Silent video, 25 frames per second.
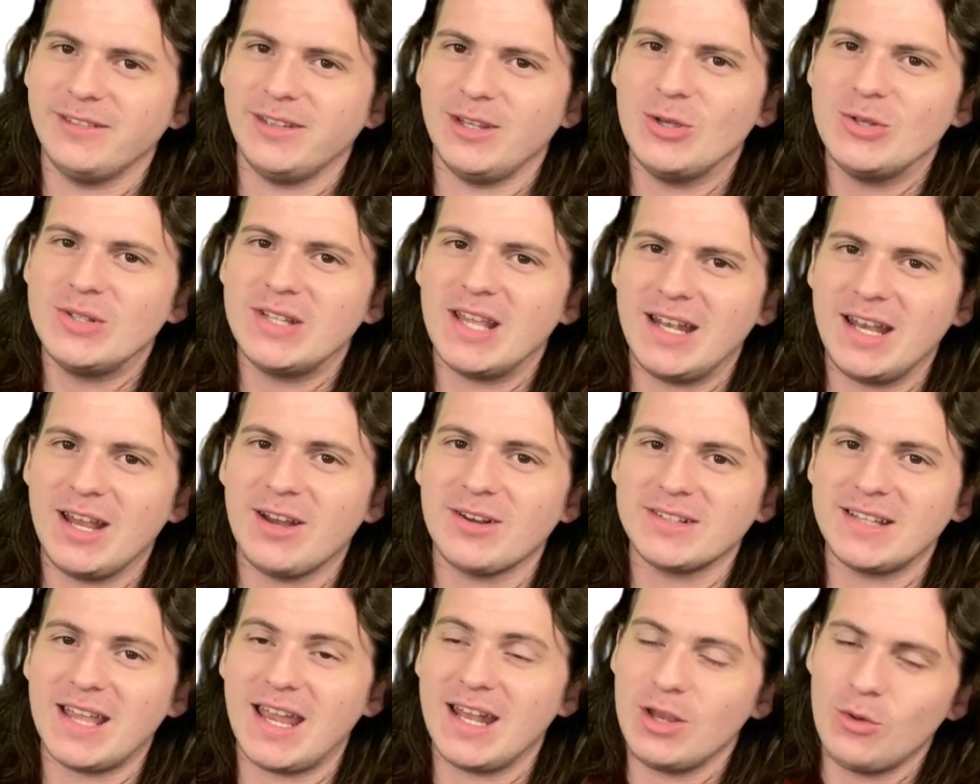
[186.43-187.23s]
You sitting
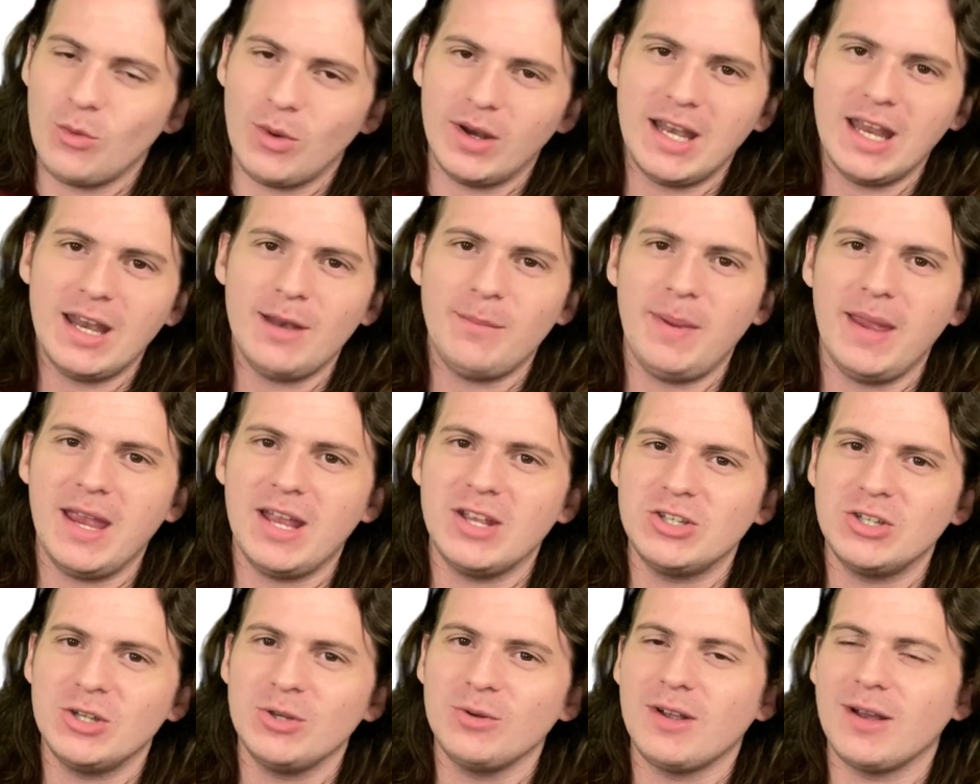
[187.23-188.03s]
here saying you wouldn't eat a
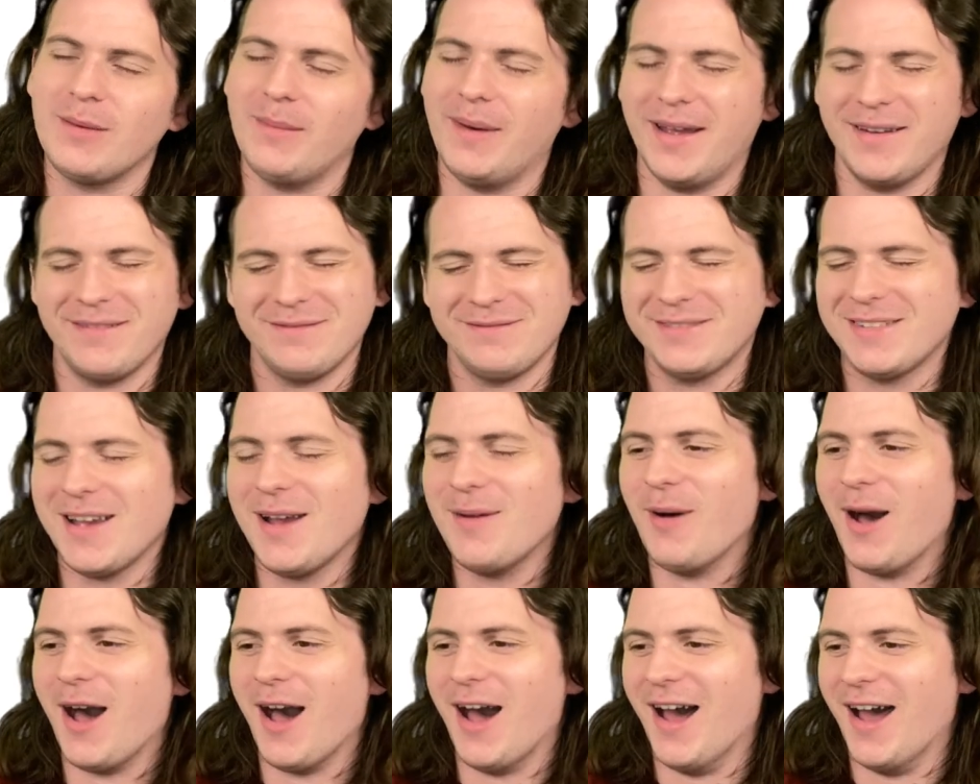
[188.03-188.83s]
Pikachu? Come on.
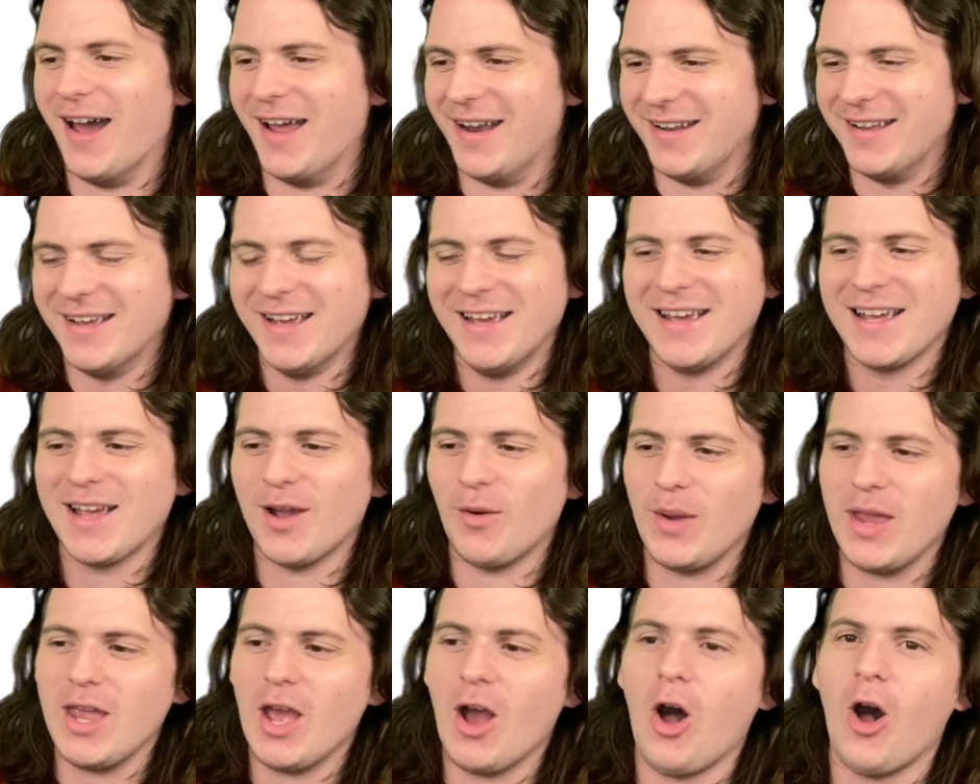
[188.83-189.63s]
Come on.
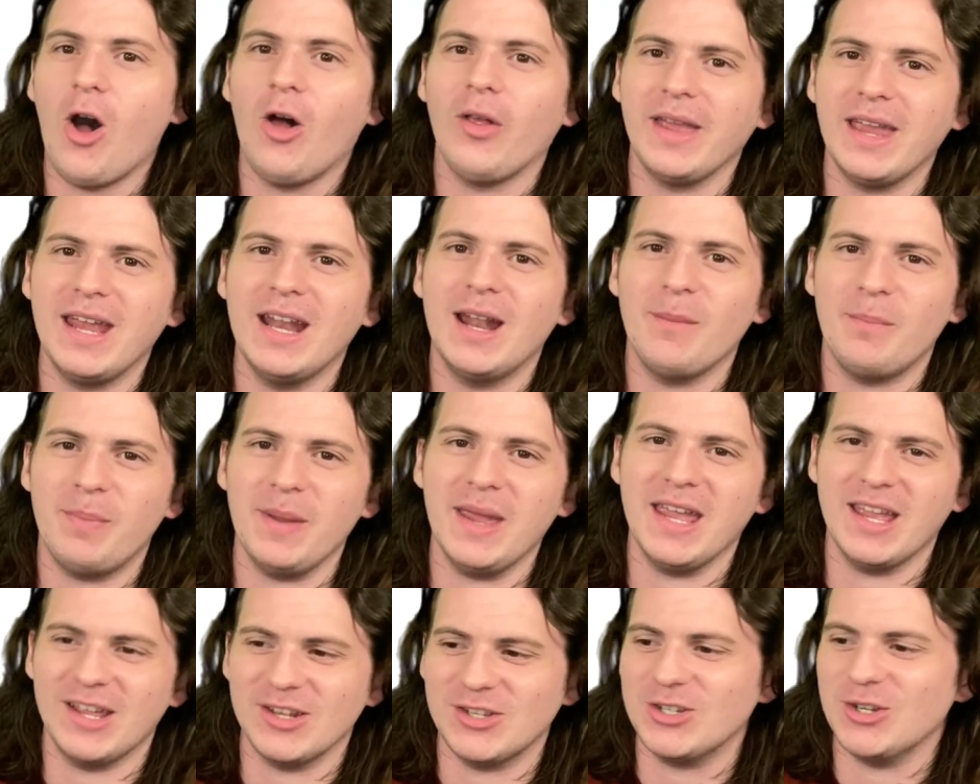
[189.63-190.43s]
We all eat a
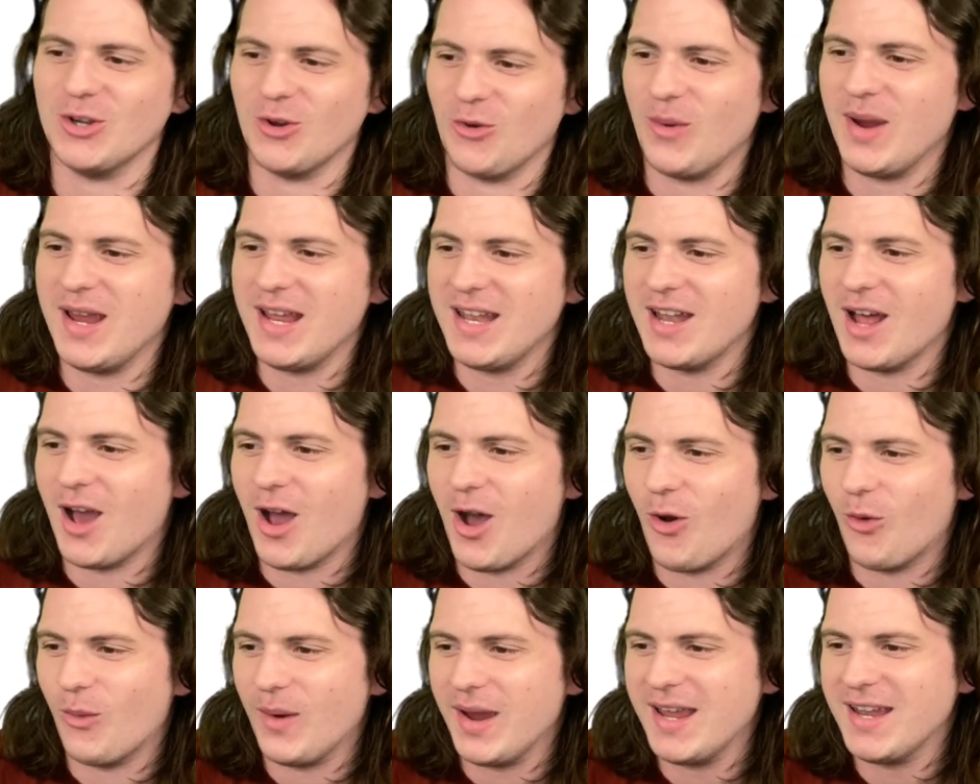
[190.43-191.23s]
Pikachu. We
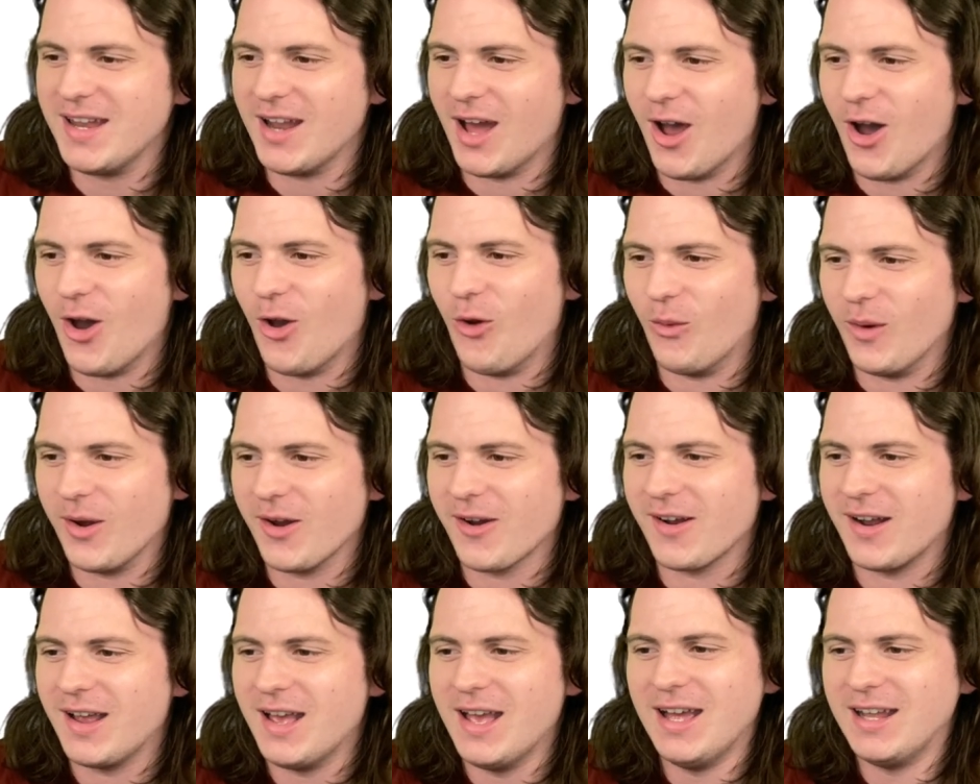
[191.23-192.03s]
know. We know.
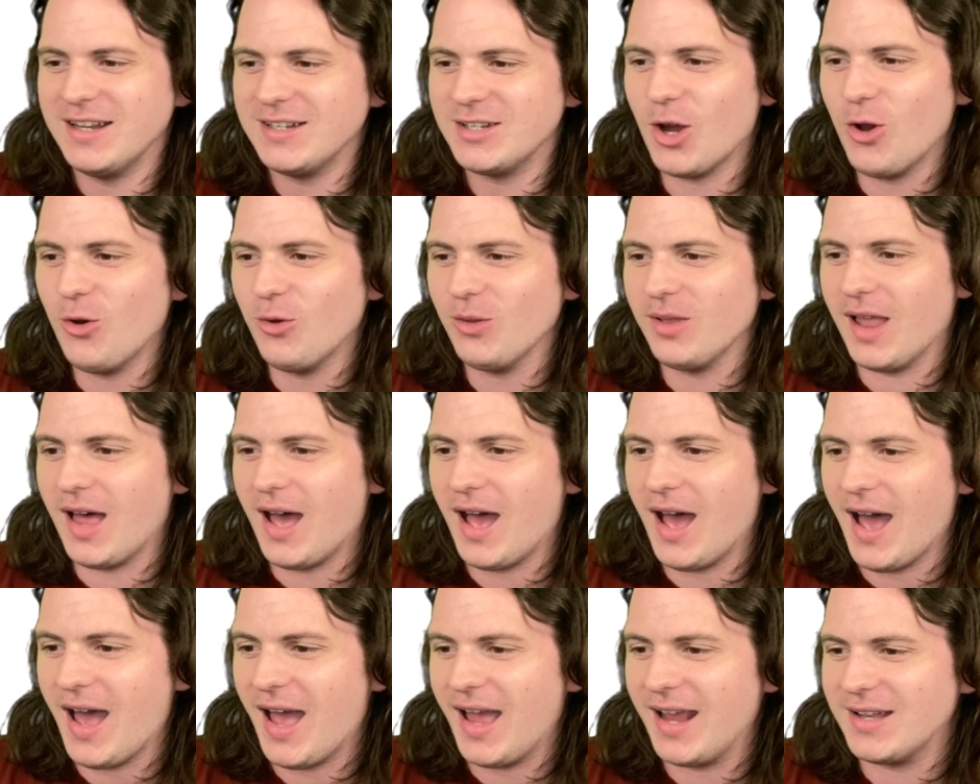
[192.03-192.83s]
We're don't
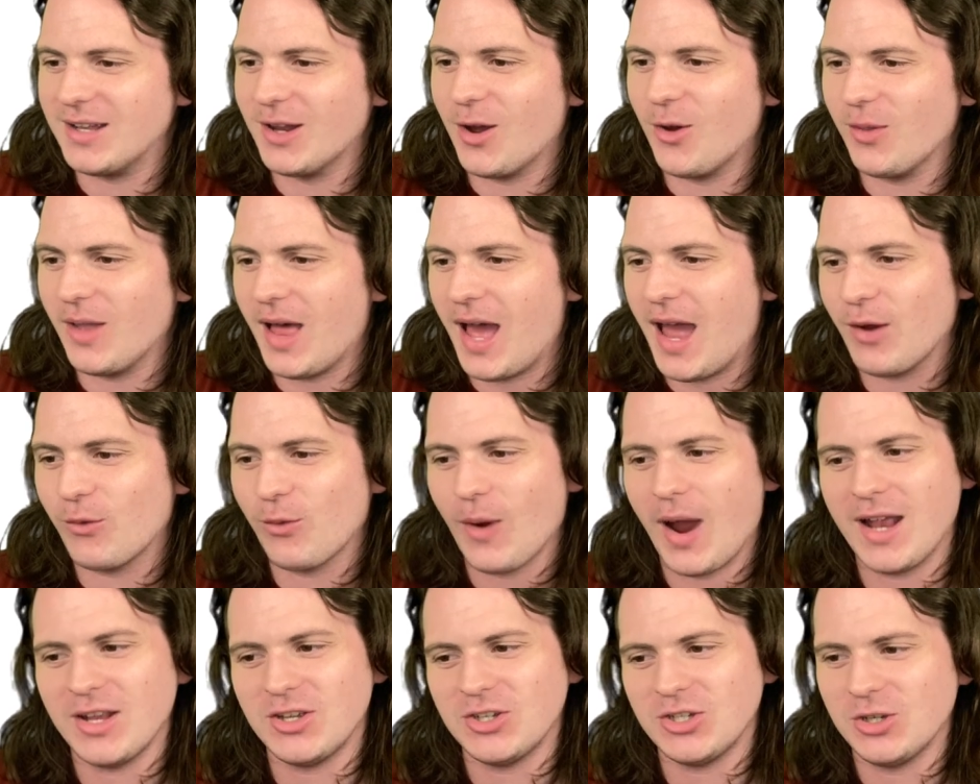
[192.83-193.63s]
lie. Don't lie.
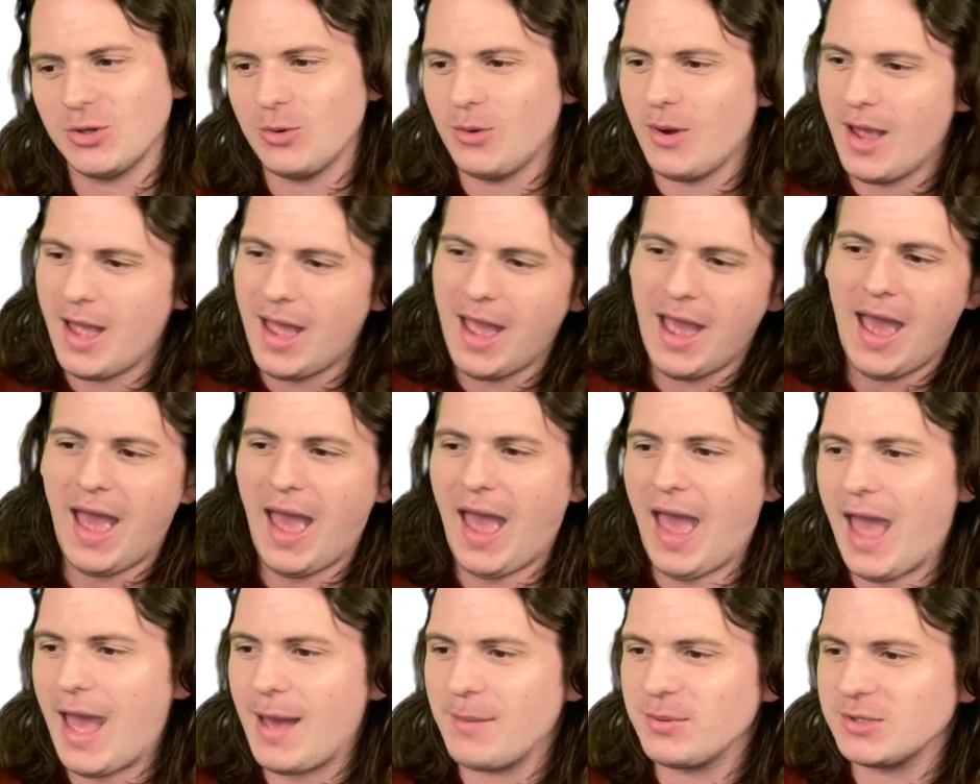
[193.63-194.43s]
Raichu.
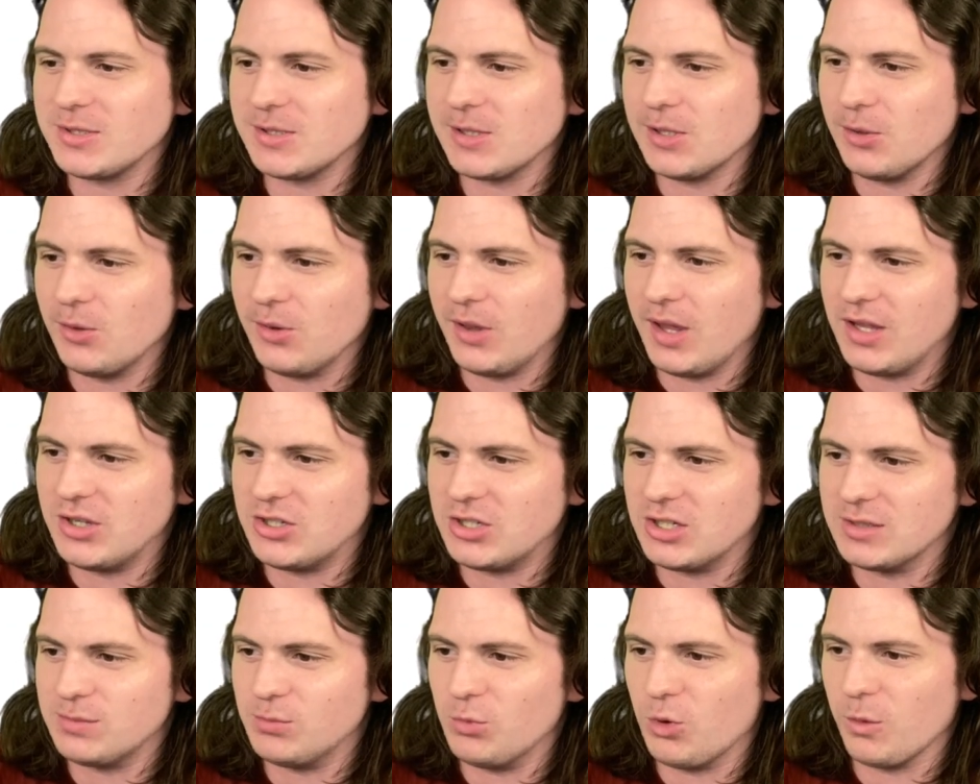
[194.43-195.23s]
Absolutely,
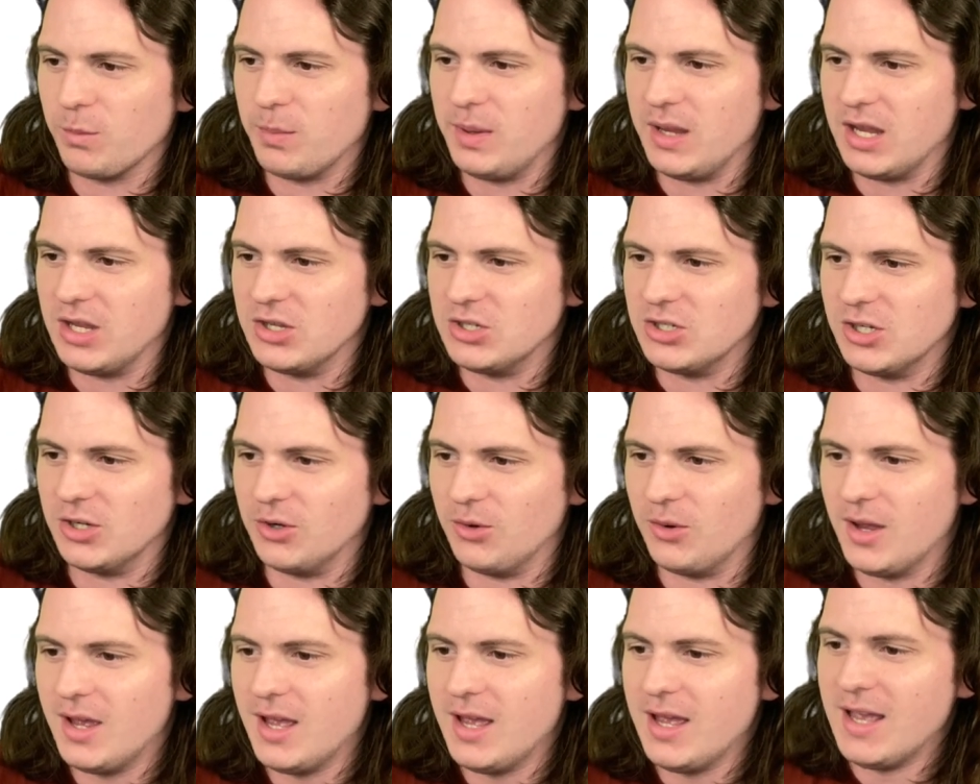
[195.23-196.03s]
it's just more
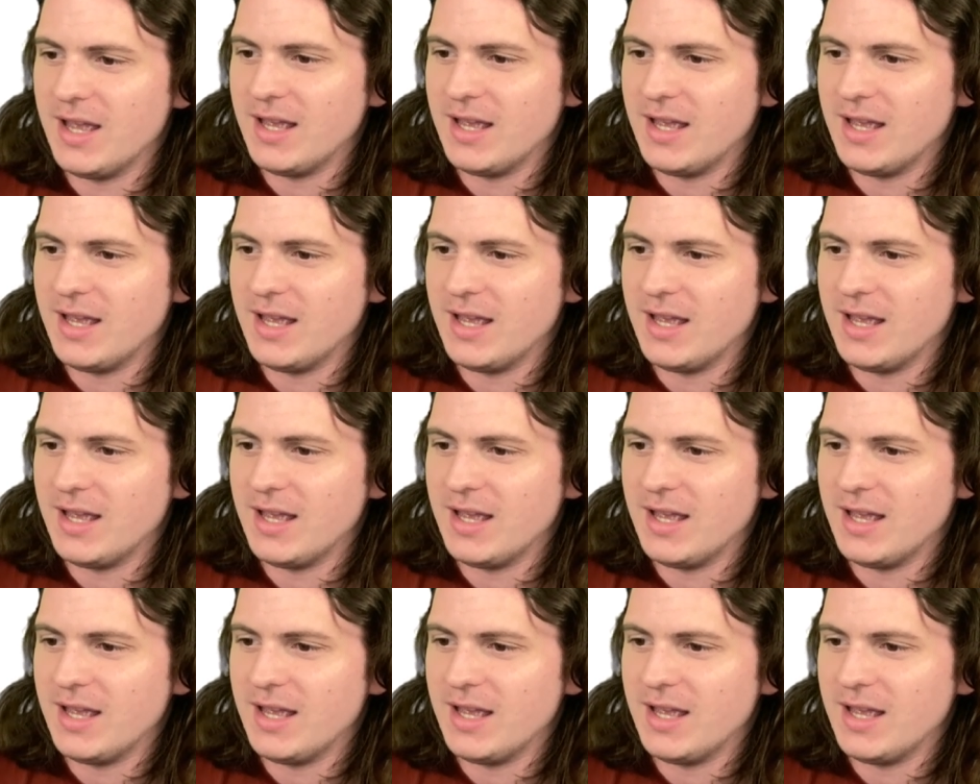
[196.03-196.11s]
Pikachu.